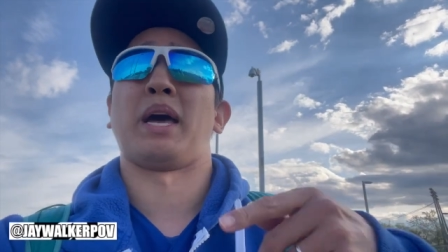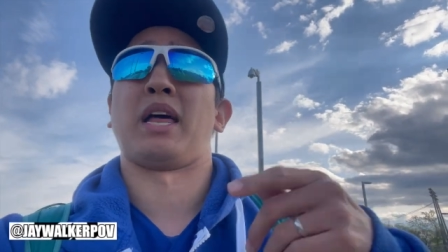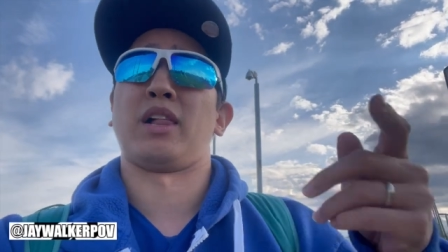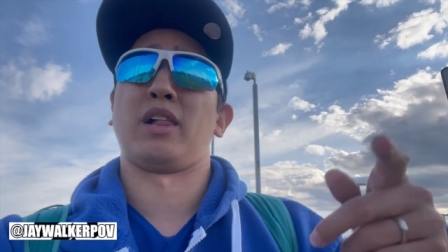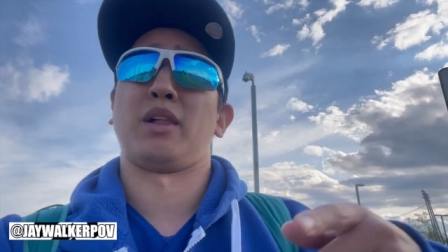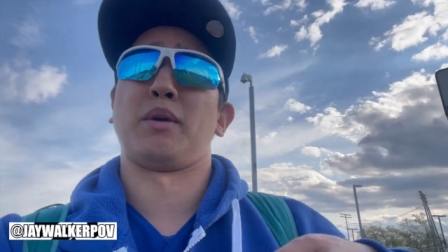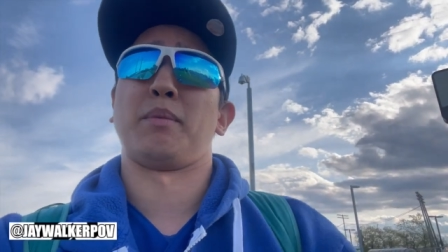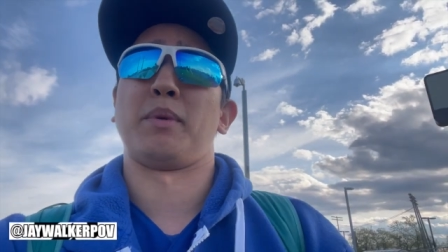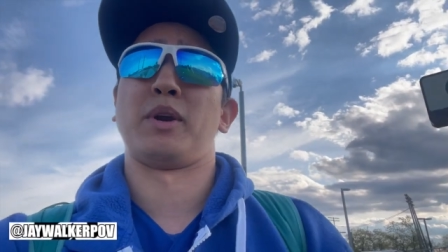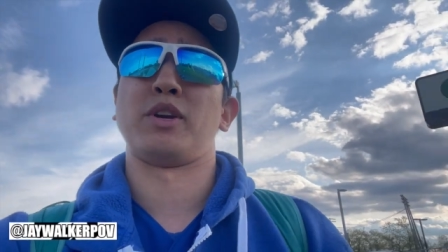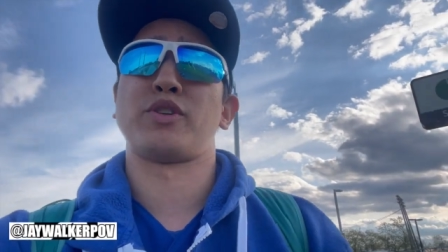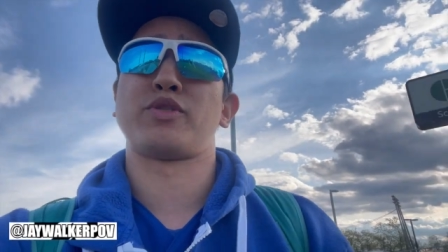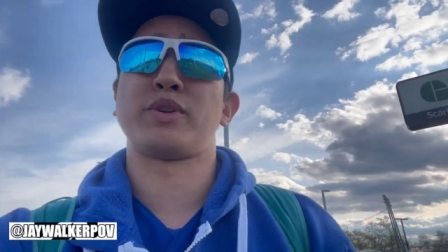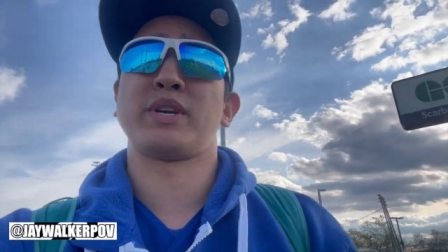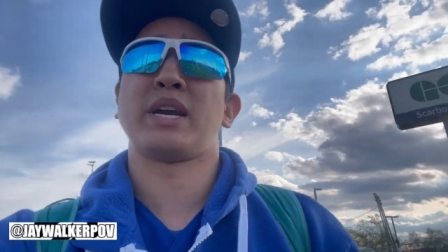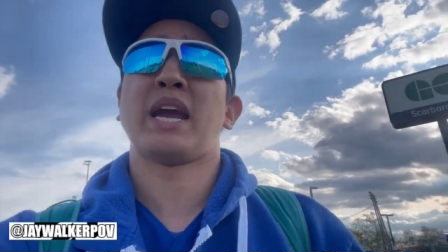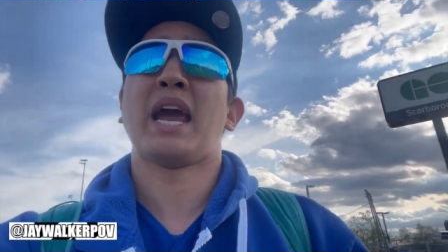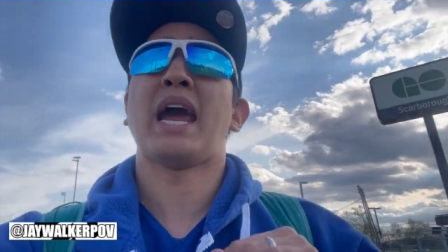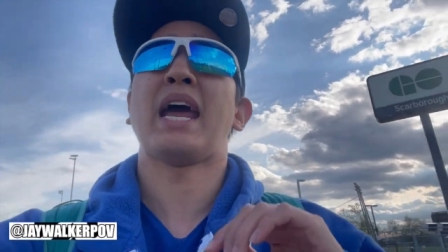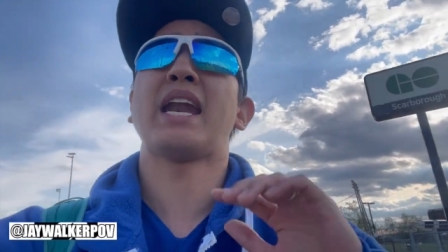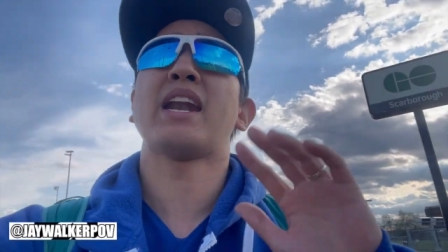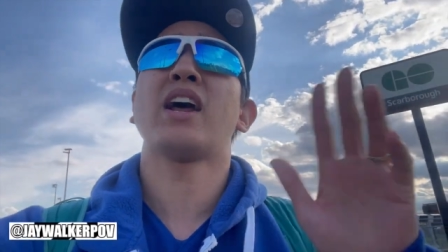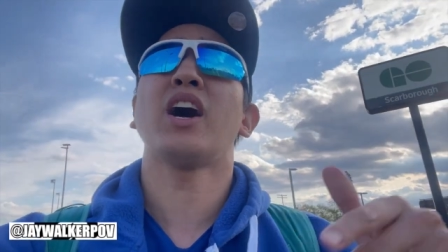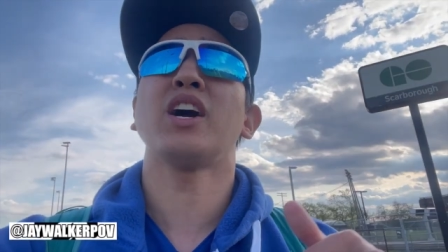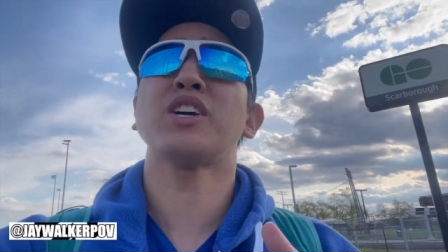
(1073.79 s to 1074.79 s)
elementary
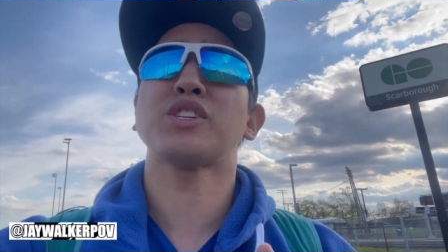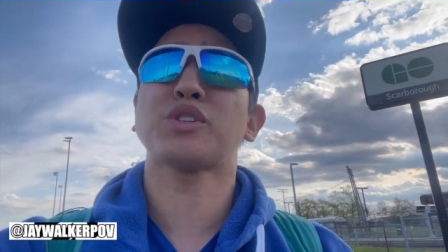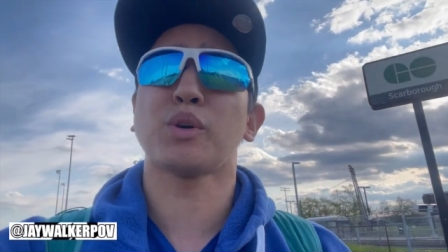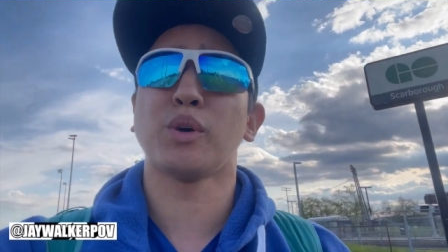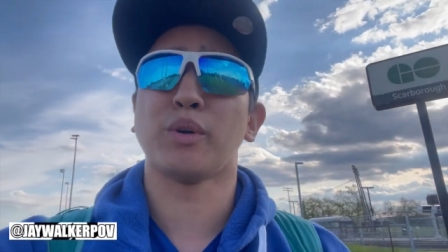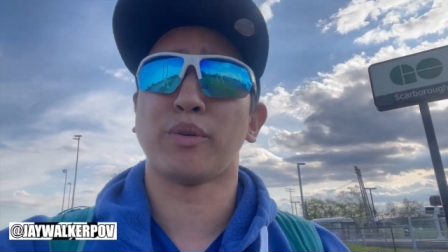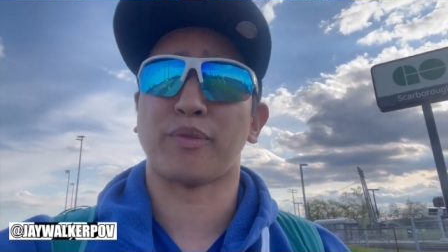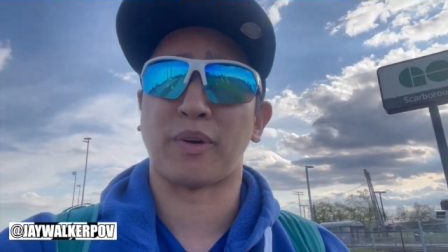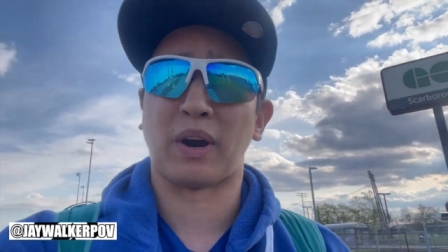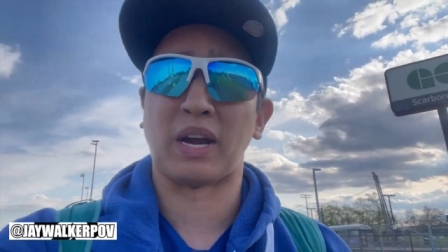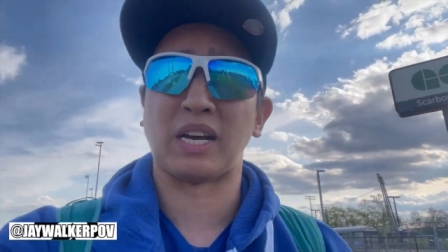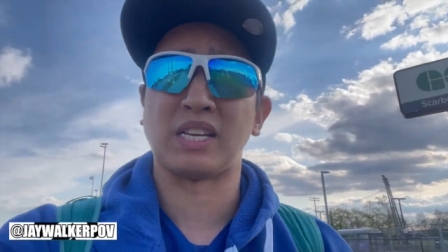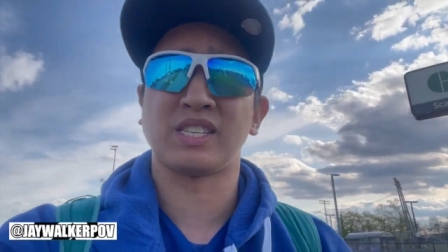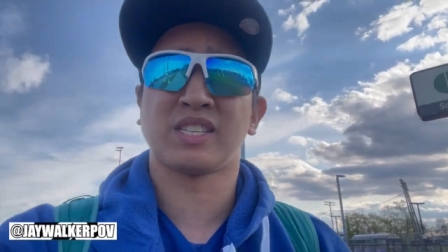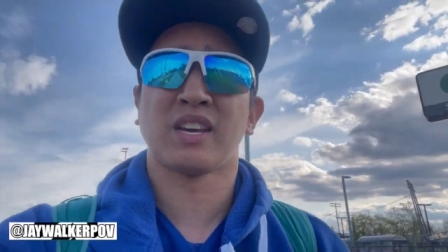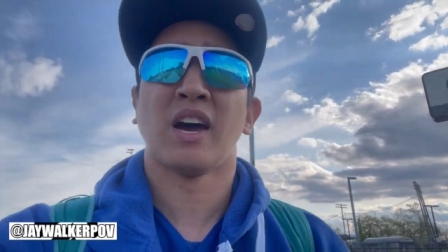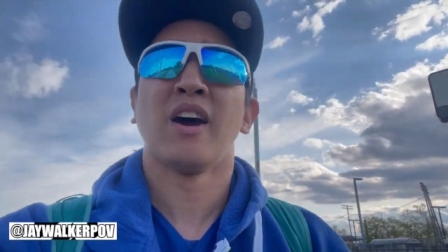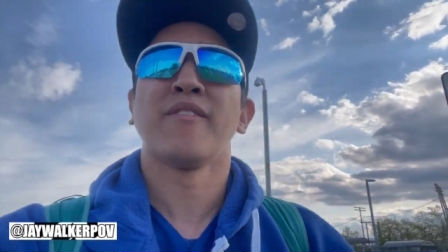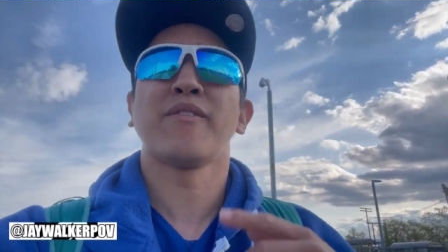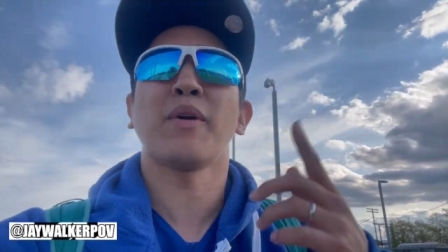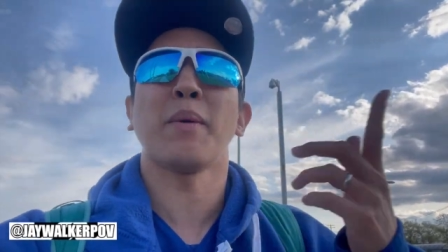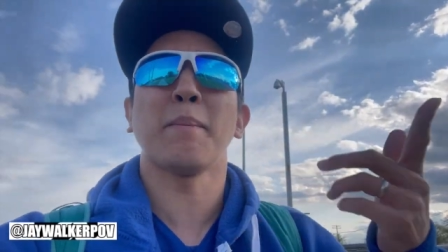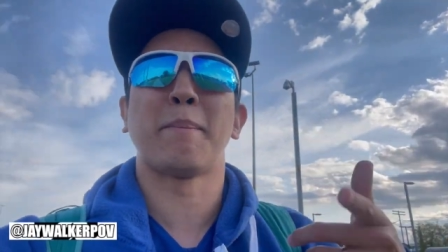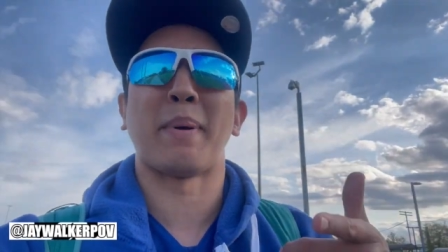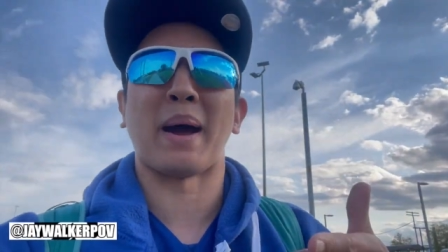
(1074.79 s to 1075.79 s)
and high school friends
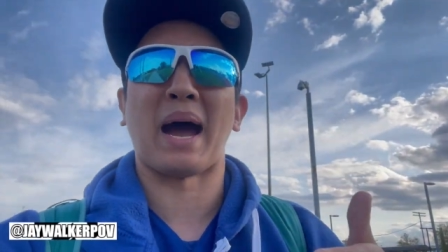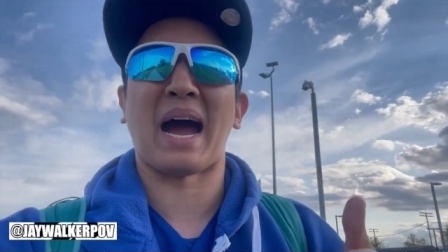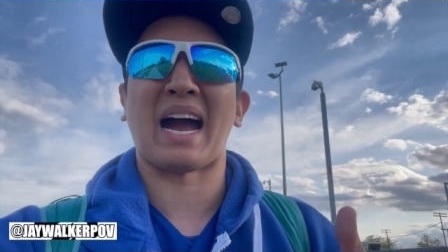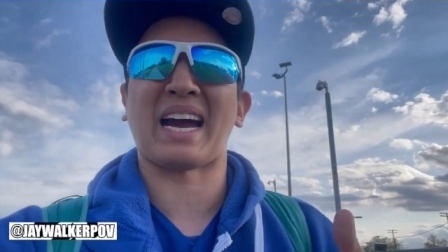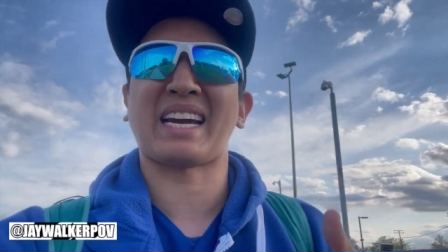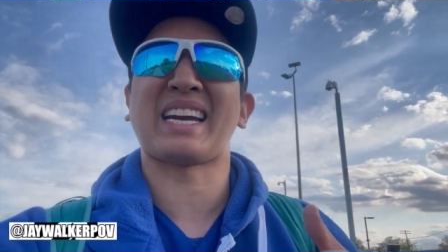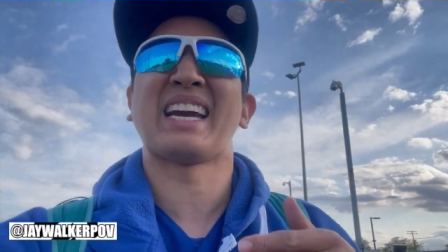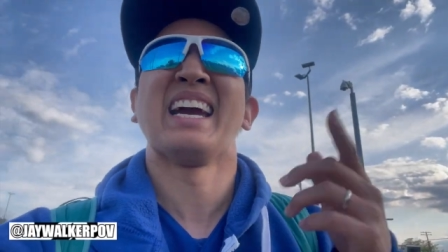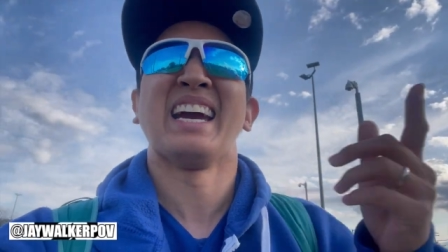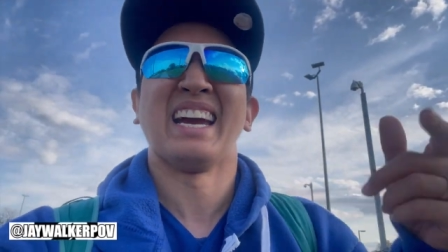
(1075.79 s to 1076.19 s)
from back